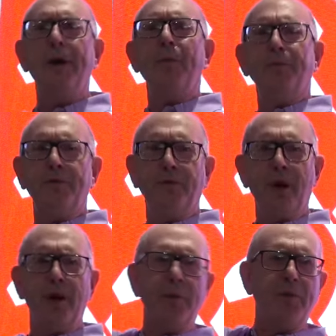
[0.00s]
be up and, uh,
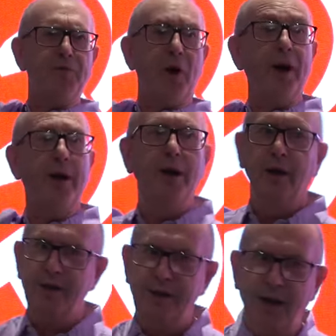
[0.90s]
up and running.
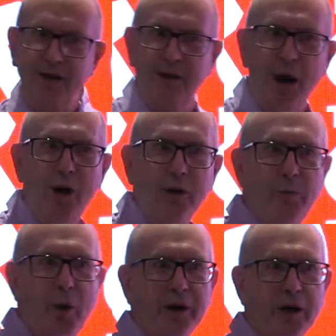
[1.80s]
It's down the
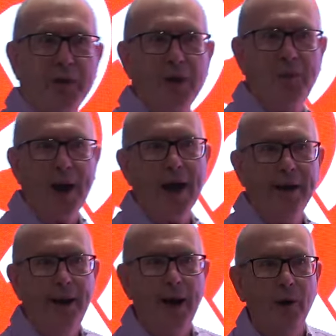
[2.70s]
bottom of the
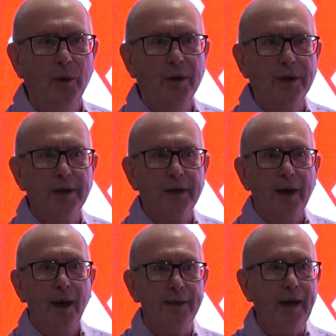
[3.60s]
pan now.
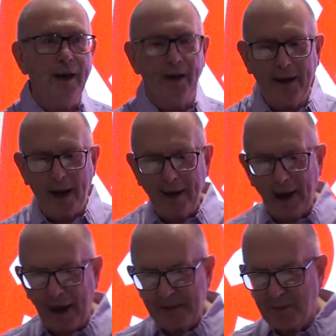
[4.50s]
And that again
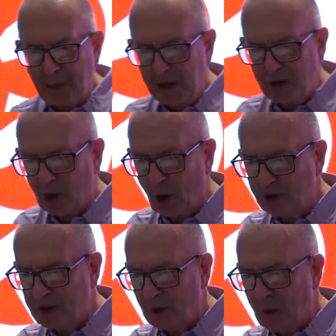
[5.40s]
has major
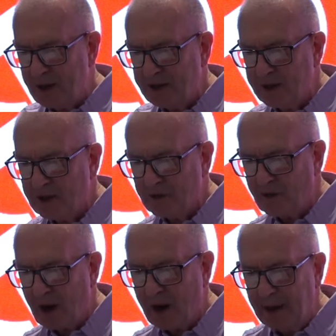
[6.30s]
consequences as
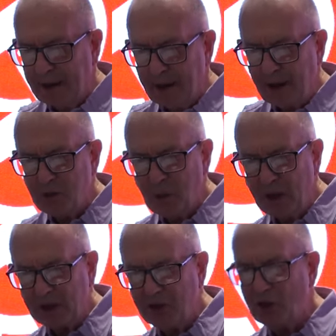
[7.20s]
far as we
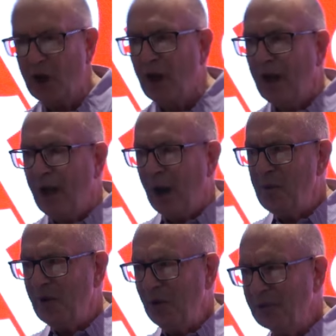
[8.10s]
are concerned. And
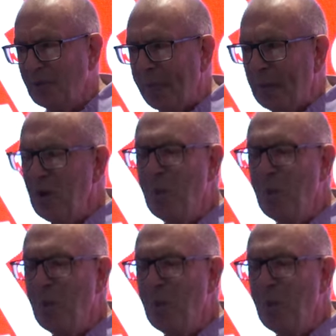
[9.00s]
we don't, we